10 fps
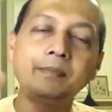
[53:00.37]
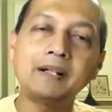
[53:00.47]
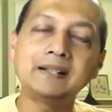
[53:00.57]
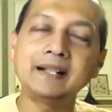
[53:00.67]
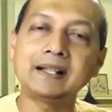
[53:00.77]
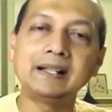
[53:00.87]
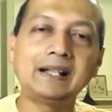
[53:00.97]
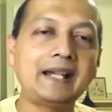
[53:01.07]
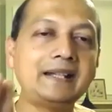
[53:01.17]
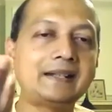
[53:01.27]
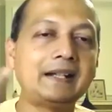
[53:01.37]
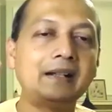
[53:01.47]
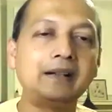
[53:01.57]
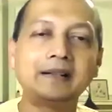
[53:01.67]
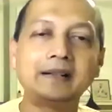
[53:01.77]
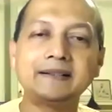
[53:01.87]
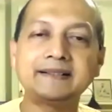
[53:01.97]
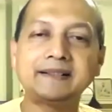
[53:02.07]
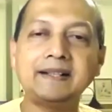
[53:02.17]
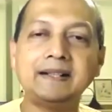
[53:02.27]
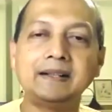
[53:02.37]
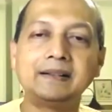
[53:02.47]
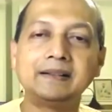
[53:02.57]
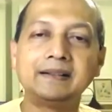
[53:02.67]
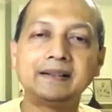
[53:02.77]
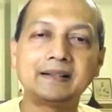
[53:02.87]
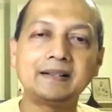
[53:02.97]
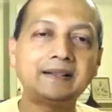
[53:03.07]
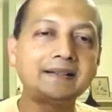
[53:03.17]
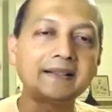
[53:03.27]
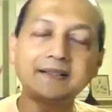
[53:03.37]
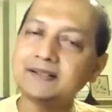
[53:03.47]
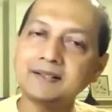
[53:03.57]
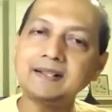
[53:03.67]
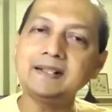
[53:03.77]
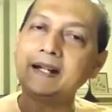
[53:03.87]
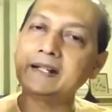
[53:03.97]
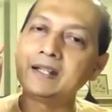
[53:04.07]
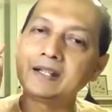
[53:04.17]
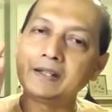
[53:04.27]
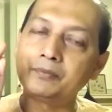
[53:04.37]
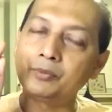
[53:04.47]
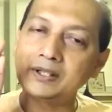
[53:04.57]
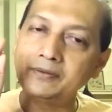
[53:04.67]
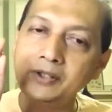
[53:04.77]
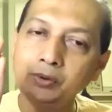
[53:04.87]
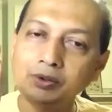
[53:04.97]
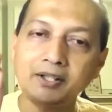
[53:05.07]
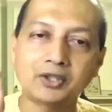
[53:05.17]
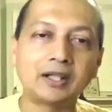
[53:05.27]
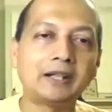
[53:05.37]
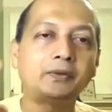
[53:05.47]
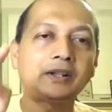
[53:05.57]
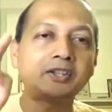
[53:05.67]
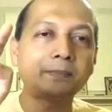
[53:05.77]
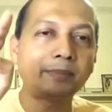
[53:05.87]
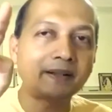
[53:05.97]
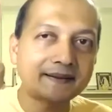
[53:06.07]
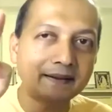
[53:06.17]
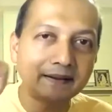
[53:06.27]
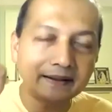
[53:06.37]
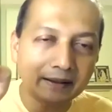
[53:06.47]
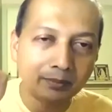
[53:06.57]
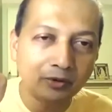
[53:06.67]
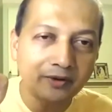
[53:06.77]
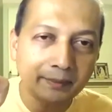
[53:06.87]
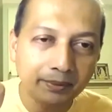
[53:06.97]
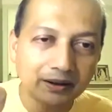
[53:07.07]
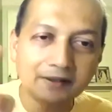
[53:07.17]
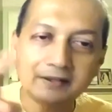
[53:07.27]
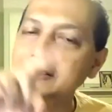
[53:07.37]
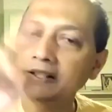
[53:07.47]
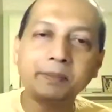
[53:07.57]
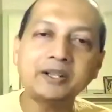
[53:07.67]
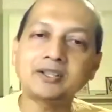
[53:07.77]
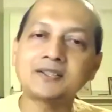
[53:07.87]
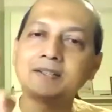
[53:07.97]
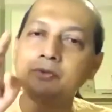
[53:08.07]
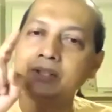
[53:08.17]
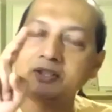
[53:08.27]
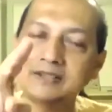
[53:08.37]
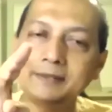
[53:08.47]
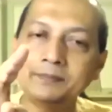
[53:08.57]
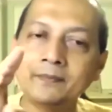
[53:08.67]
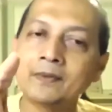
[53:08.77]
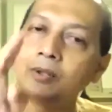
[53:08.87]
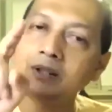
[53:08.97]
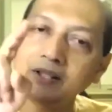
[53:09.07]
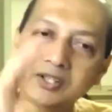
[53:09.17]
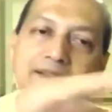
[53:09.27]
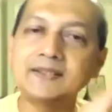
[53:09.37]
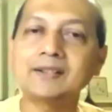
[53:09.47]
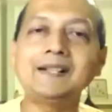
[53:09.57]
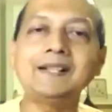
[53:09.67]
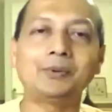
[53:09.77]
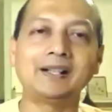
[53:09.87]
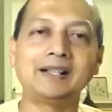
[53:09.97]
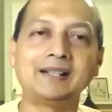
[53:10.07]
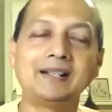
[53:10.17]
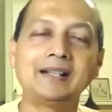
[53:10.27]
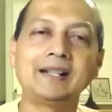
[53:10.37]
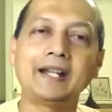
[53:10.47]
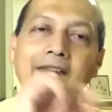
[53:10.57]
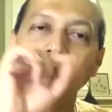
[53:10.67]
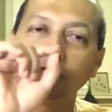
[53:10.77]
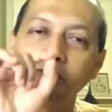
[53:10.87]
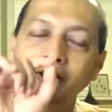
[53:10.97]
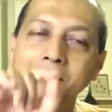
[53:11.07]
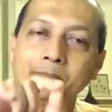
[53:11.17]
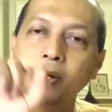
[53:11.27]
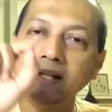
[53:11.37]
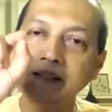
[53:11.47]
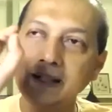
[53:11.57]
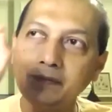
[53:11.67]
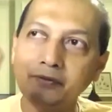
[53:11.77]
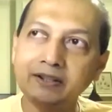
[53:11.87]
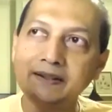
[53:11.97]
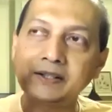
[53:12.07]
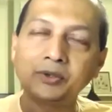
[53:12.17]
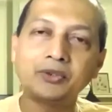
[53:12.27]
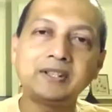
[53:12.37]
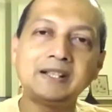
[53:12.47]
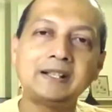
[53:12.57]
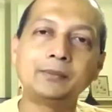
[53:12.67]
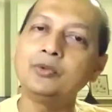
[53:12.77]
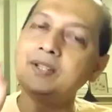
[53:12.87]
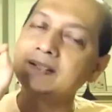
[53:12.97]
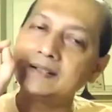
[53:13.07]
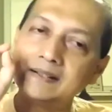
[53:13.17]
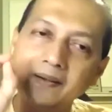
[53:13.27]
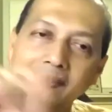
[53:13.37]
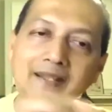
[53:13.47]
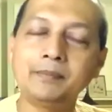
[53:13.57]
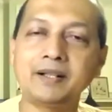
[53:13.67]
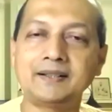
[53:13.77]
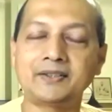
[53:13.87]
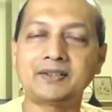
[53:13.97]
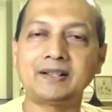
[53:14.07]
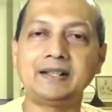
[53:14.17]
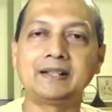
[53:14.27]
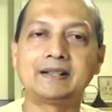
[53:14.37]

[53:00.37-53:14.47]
but that light and the screen. It's just a screen. Whatever you touch, if you touch a person in that movie, it's the pictures. You touch them, you're touching the screen only. Every point, everything that you see in a movie is nothing but the screen.